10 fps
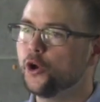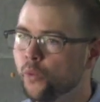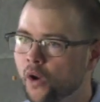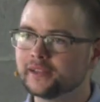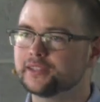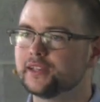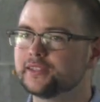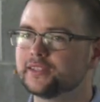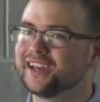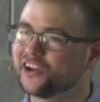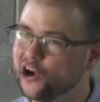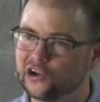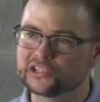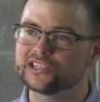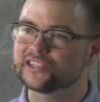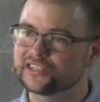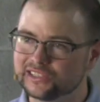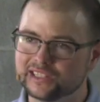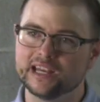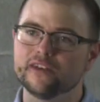who wants us and calls us to
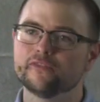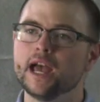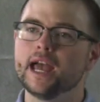live